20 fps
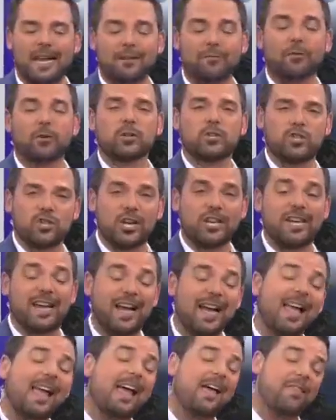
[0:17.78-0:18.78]

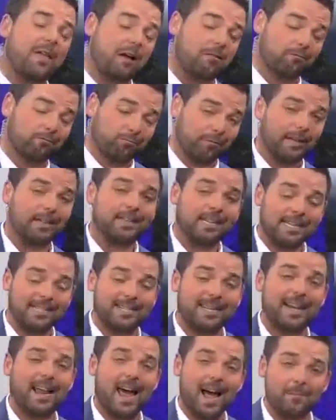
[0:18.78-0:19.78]
Virginia. That really
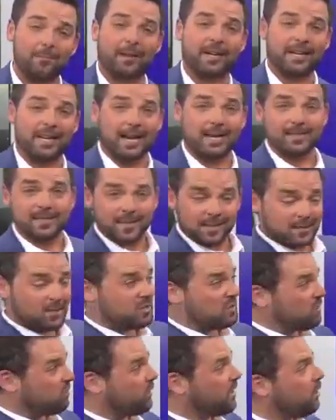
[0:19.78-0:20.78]
did happen. Yes, this is
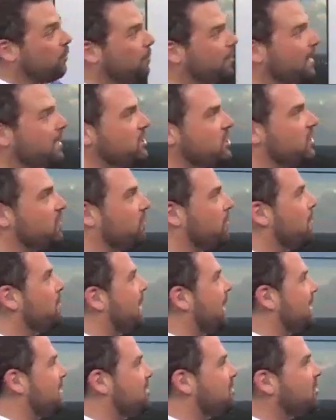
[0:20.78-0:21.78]
a real picture from
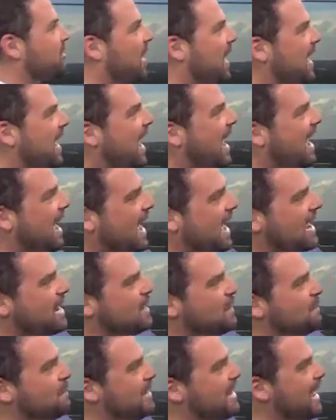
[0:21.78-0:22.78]
yesterday.
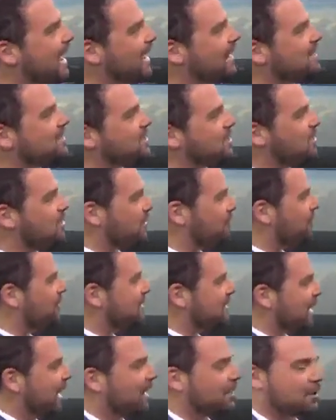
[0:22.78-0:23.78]
Amy Hunter, the
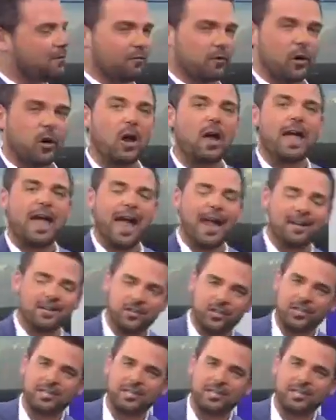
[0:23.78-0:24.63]
photographer, and she